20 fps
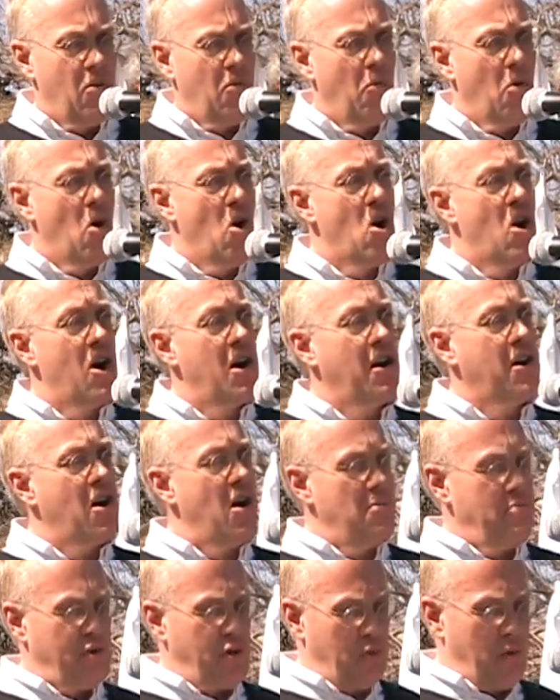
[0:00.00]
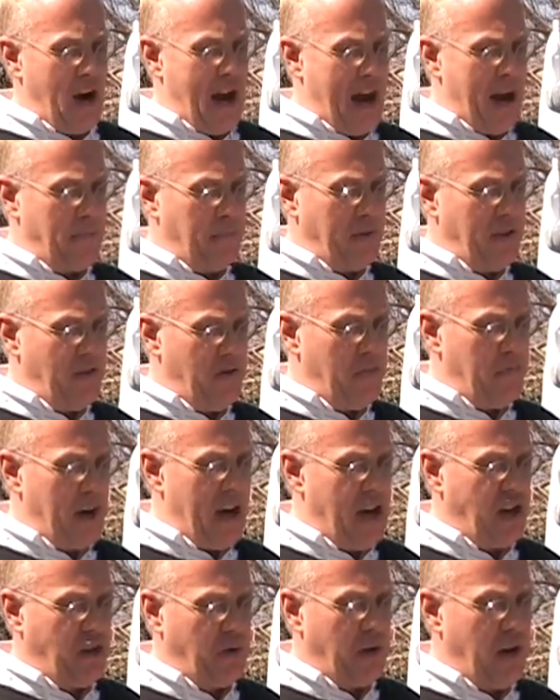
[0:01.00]
War comes wrapped in the
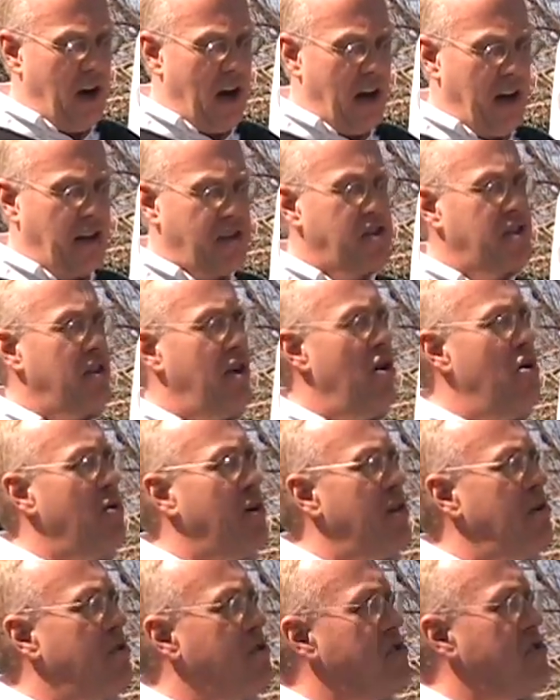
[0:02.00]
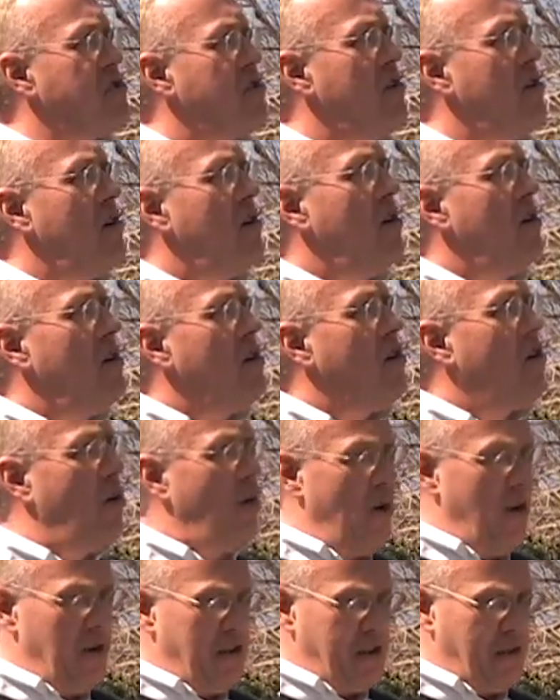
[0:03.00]
patriotic slogans,
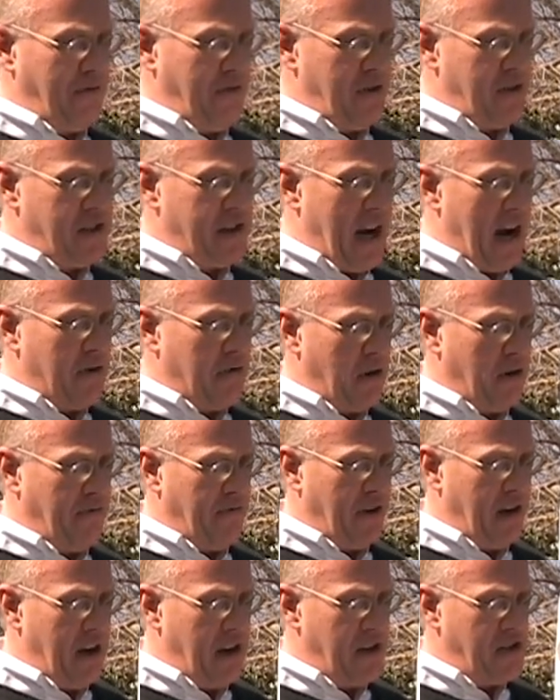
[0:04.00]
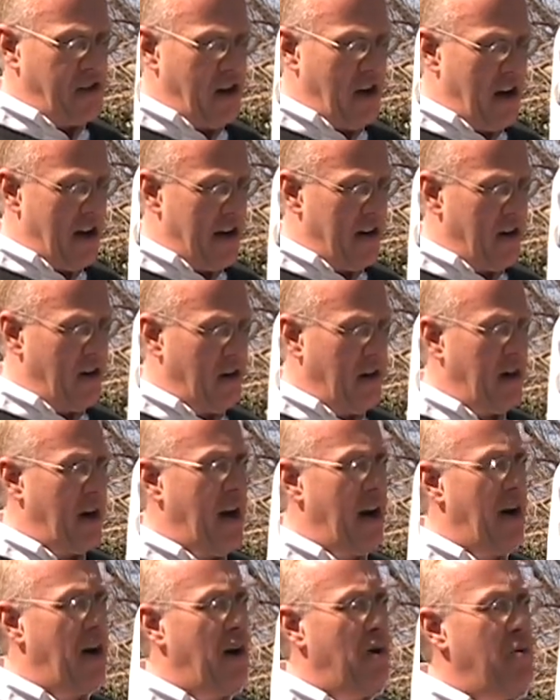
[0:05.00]
calls for sacrifice, honor, and
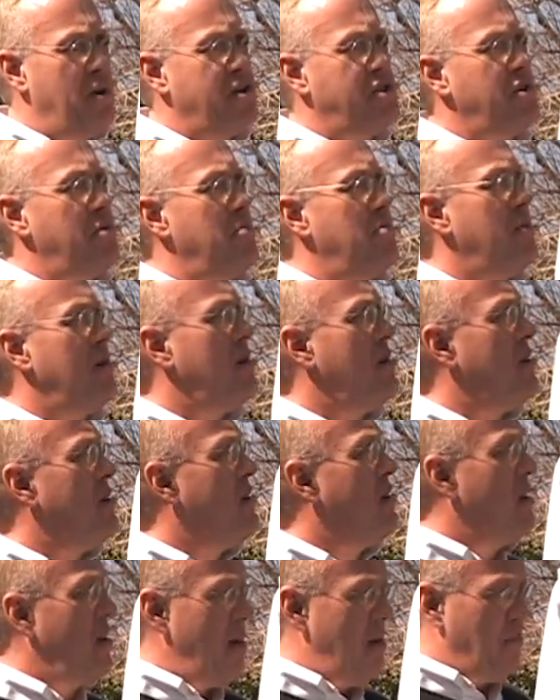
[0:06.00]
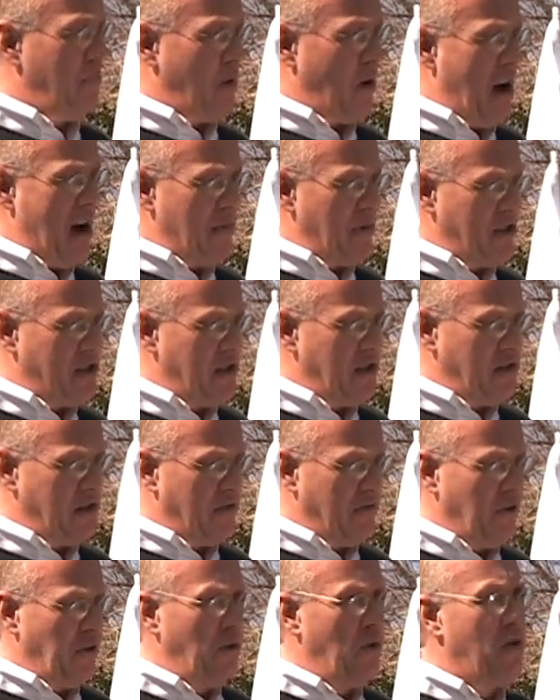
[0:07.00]
heroism, and promises
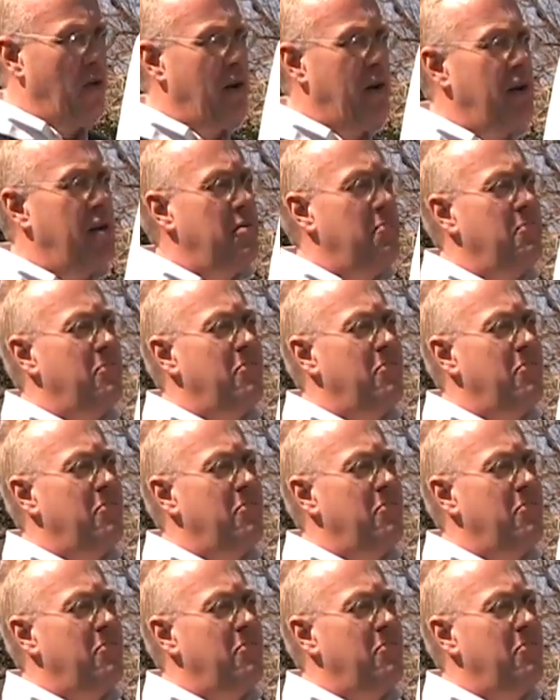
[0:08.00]
of glory.